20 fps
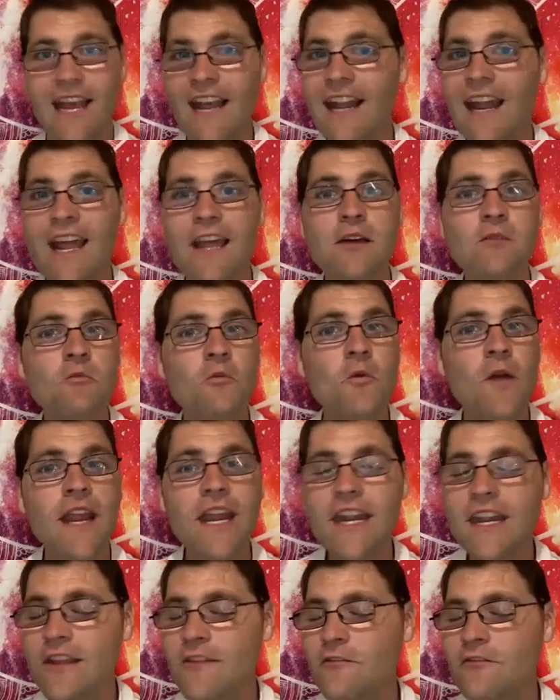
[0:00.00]
And I am
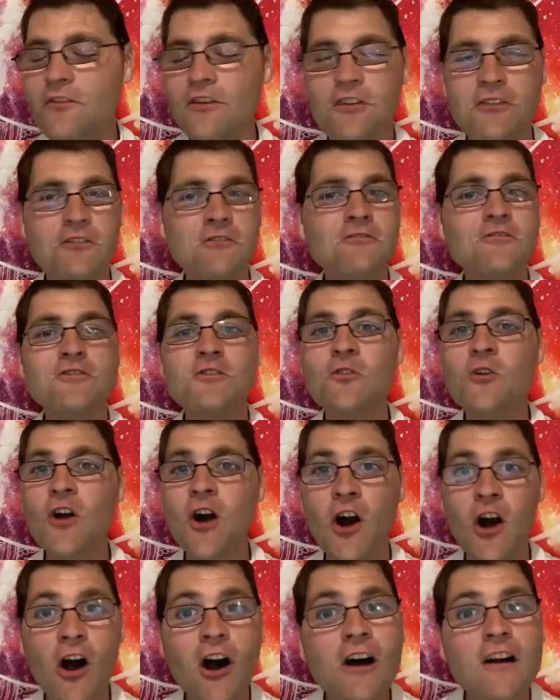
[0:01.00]
waiting for you to
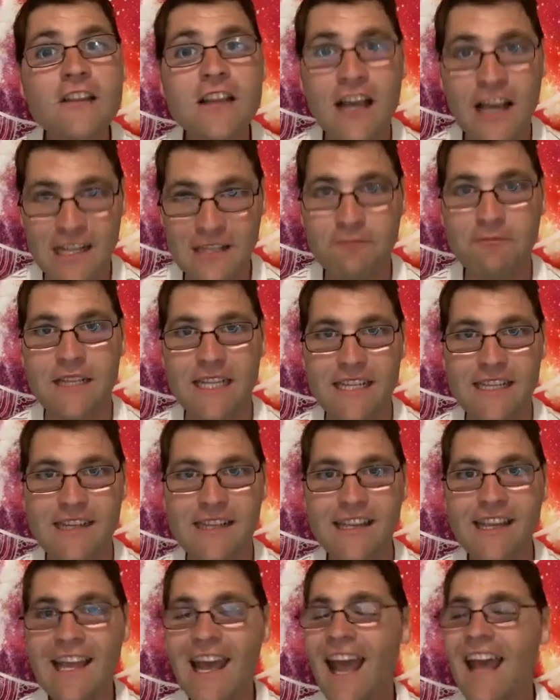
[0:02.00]
call on me
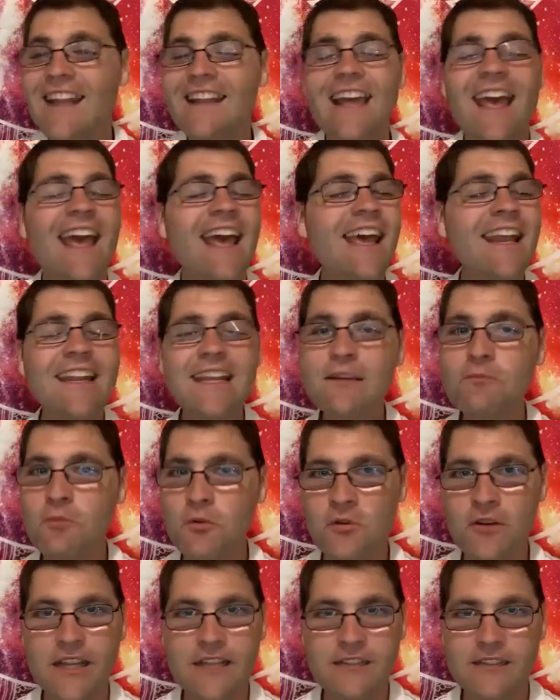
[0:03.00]
at any
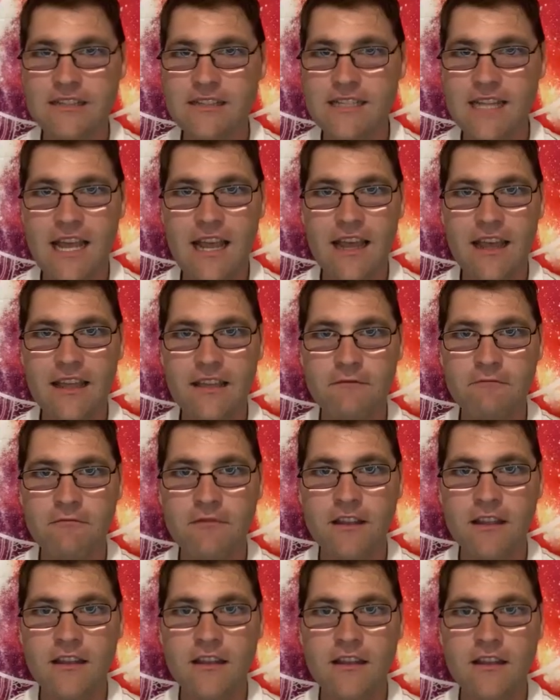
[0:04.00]
point in time
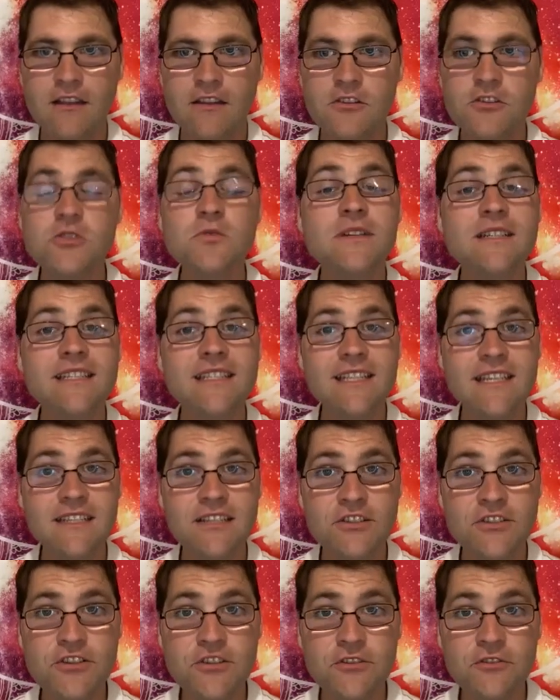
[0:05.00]
to
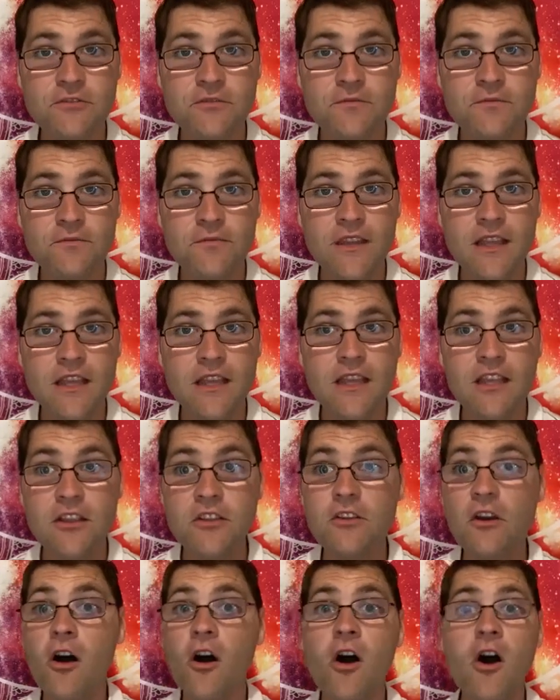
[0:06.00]
assist you.
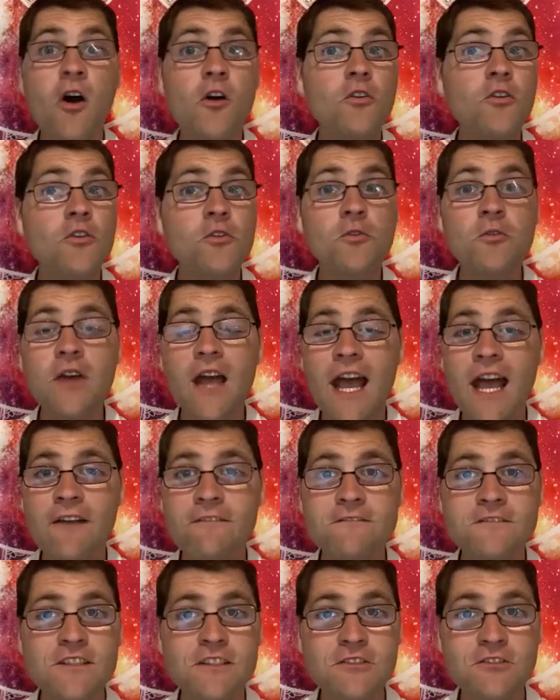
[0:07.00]
All you
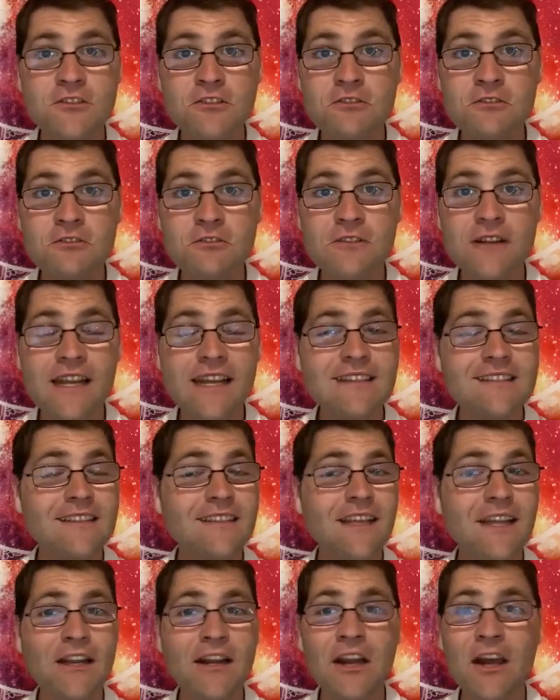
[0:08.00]
have to do is
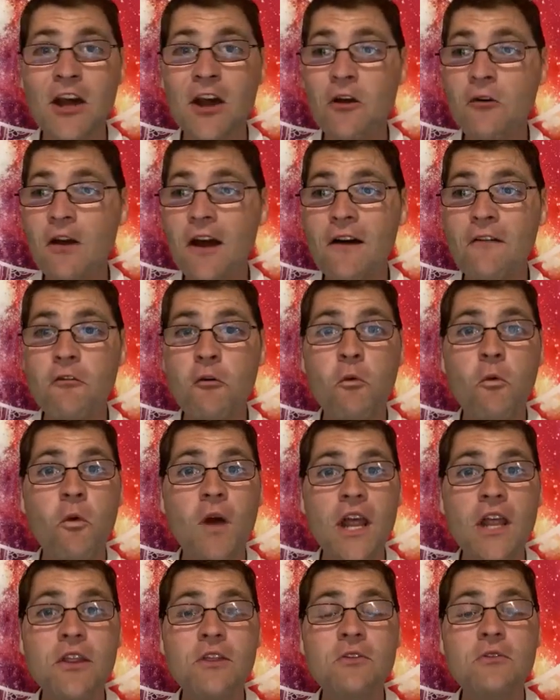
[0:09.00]
let go of
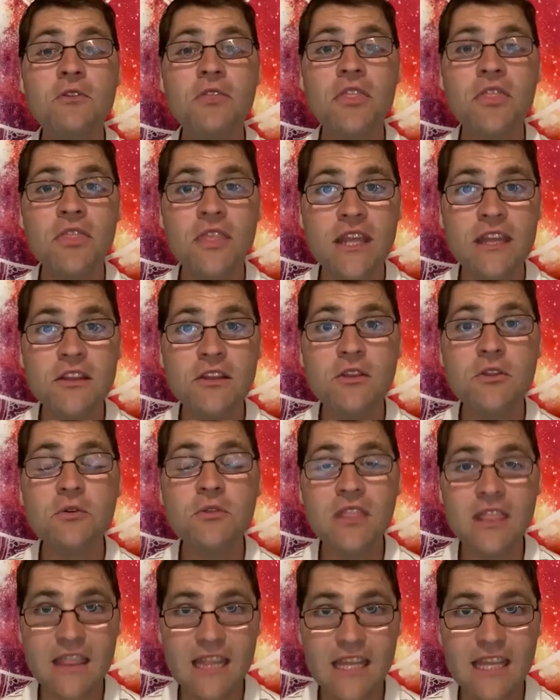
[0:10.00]
what you think you
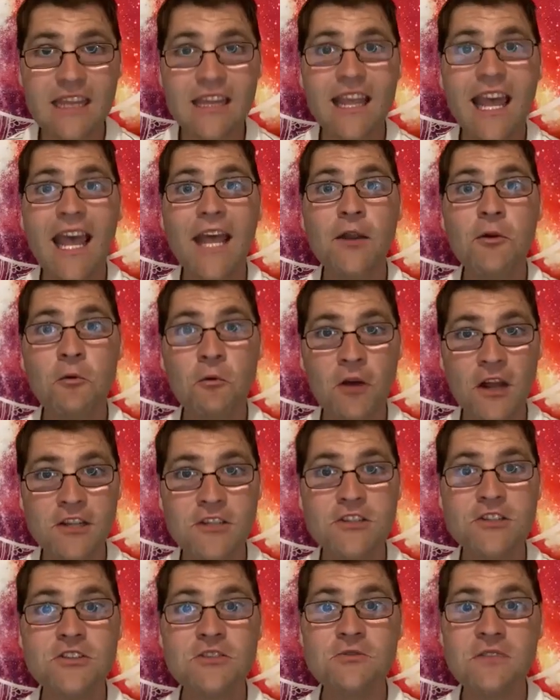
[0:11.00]
think and
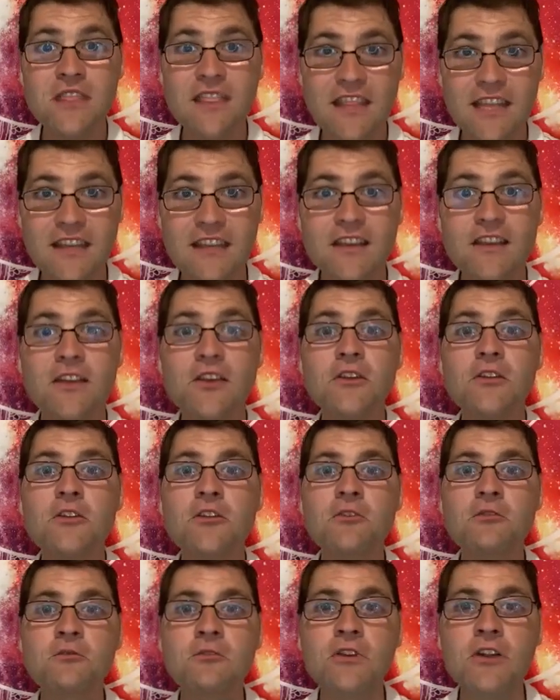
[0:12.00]
what you think
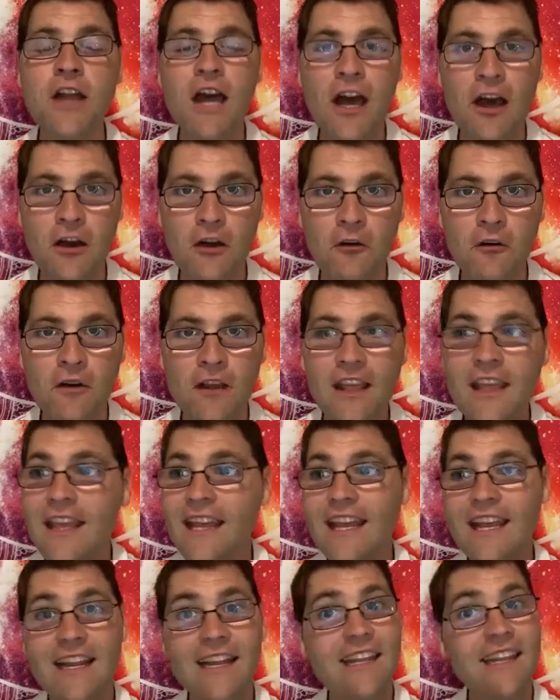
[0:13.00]
you know.
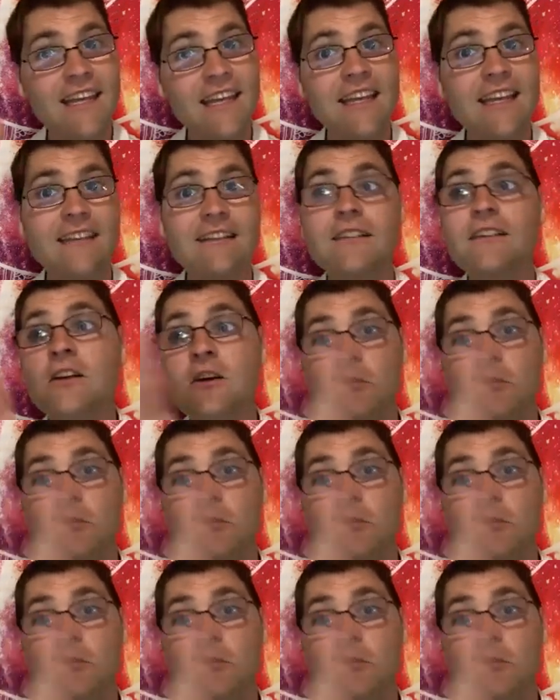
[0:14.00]
And again,